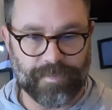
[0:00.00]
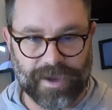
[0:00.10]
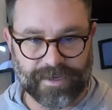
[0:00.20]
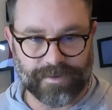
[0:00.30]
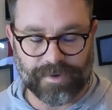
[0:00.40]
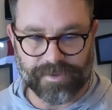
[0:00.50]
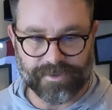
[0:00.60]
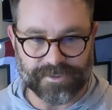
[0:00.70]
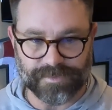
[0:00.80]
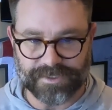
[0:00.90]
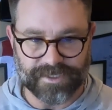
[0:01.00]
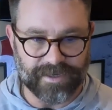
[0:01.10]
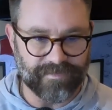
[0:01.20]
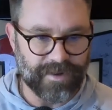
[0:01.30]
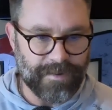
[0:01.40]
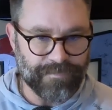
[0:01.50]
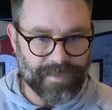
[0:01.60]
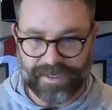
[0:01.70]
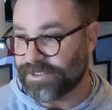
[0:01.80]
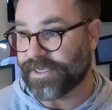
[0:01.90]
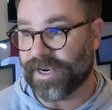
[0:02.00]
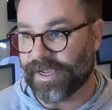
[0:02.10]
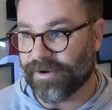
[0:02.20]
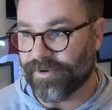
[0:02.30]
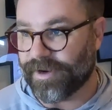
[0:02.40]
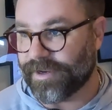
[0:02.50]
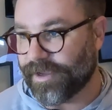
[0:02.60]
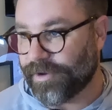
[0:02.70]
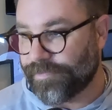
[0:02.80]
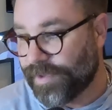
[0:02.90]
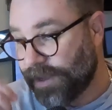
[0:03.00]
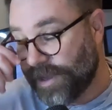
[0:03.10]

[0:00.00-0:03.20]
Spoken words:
We packed up all the Christmas stuff and just kind of got ready to go.